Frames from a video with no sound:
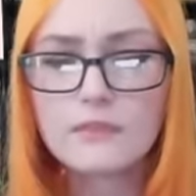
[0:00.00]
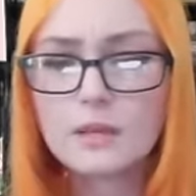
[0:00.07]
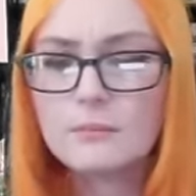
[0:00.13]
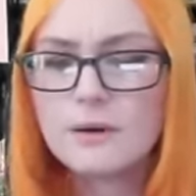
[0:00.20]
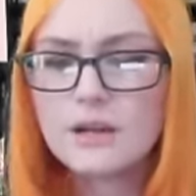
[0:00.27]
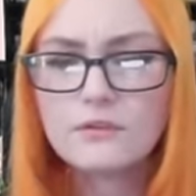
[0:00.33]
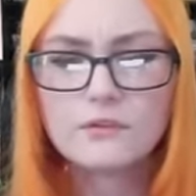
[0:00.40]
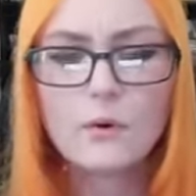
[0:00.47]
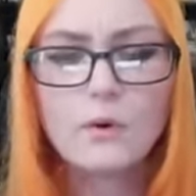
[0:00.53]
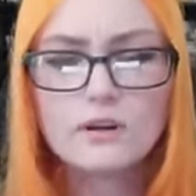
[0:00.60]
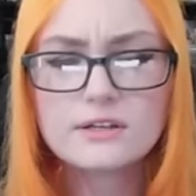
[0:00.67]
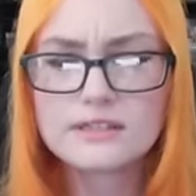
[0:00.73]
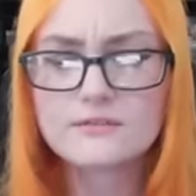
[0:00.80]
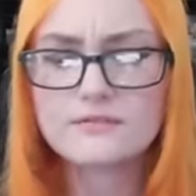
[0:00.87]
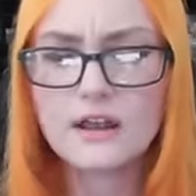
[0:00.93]
But of
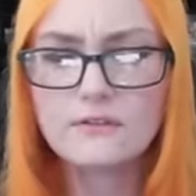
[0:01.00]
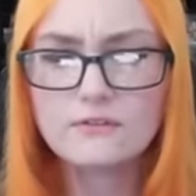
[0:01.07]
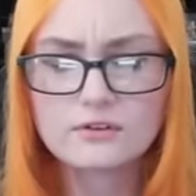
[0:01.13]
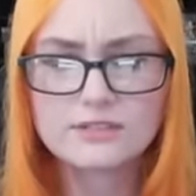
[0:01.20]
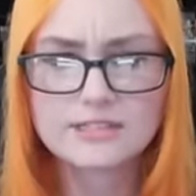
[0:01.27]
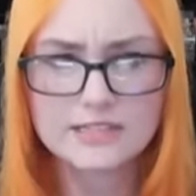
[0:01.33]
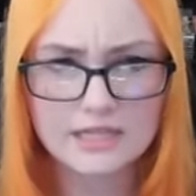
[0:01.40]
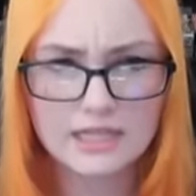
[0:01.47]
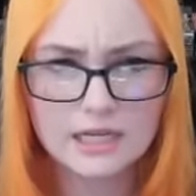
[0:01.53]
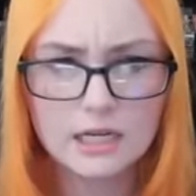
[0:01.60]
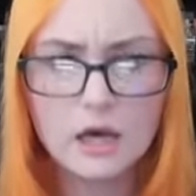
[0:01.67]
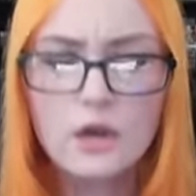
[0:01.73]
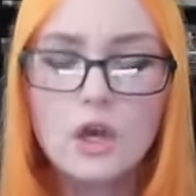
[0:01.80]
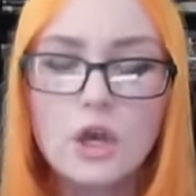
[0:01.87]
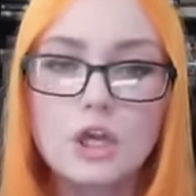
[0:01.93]
course, I've never
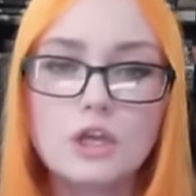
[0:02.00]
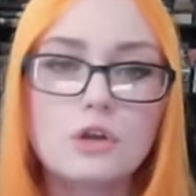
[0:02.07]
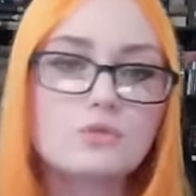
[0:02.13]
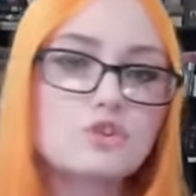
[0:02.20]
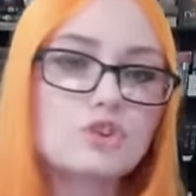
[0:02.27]
seen, you know,